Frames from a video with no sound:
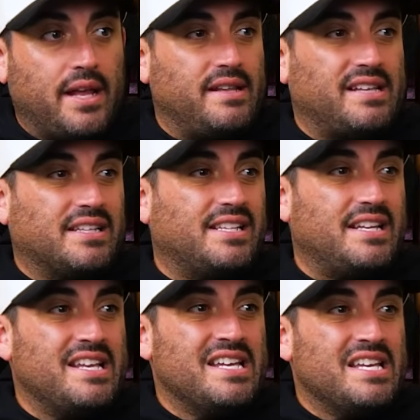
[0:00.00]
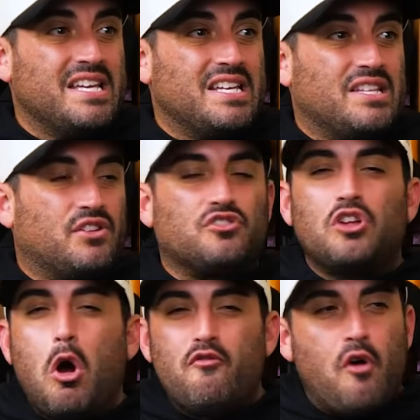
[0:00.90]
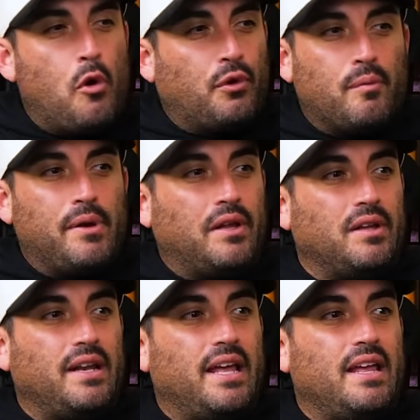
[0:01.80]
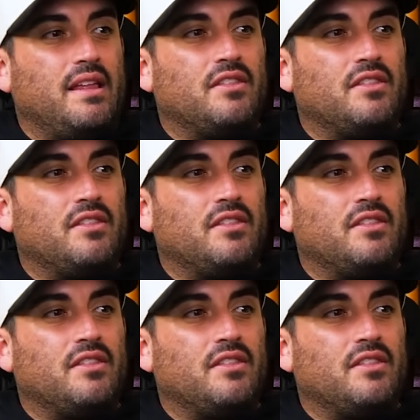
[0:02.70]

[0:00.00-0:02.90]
There's no vulnerability.